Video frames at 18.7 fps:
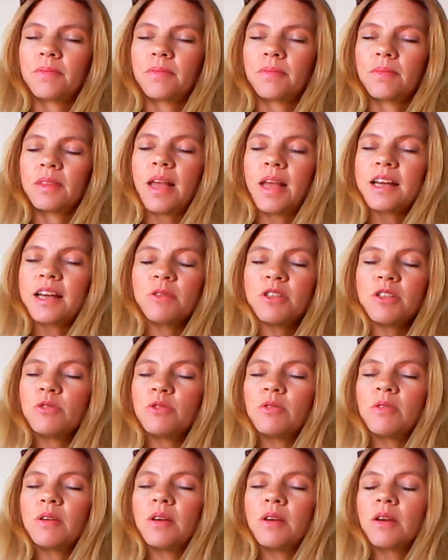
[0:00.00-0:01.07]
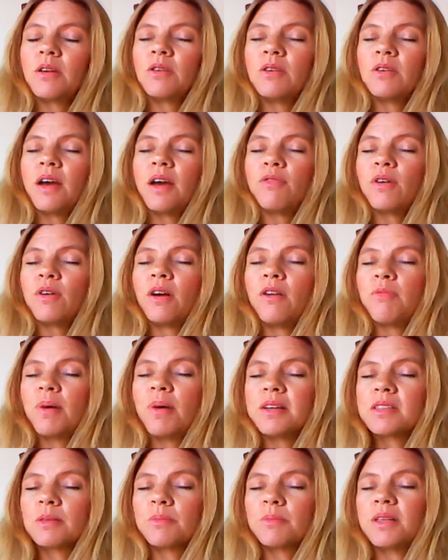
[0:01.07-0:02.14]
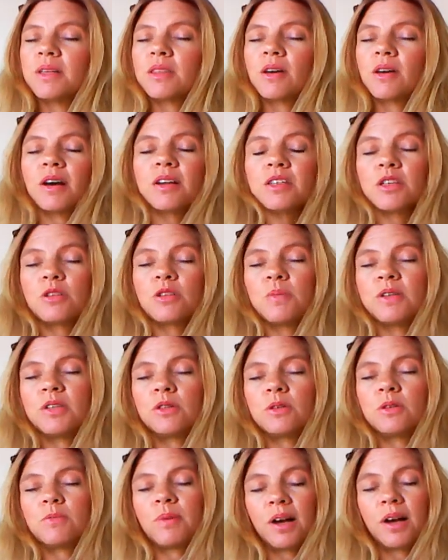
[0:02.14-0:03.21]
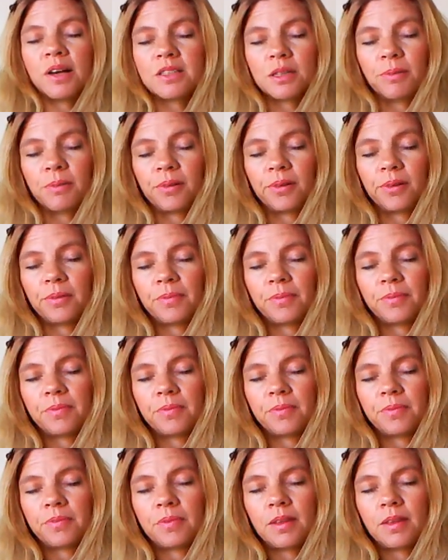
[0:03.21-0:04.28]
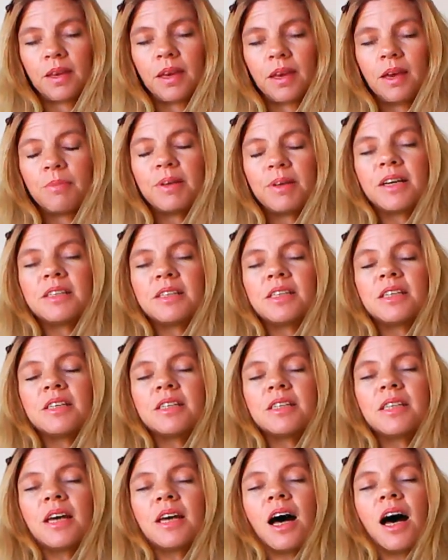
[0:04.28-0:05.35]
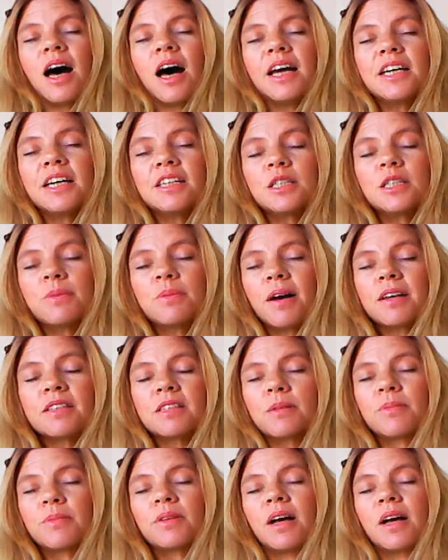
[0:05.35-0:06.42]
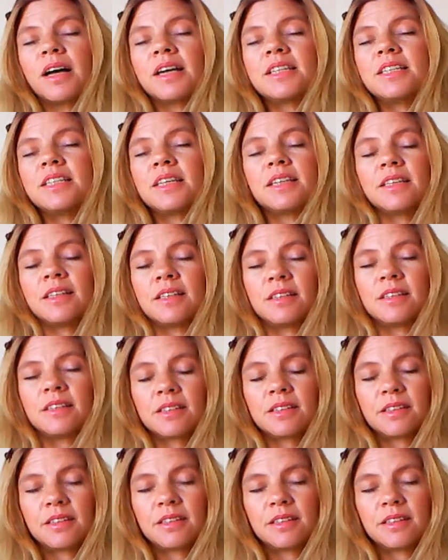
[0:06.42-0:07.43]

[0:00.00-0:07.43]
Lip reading: that which you could ever have possibly thought to be possible. Because it is the highest possible ideas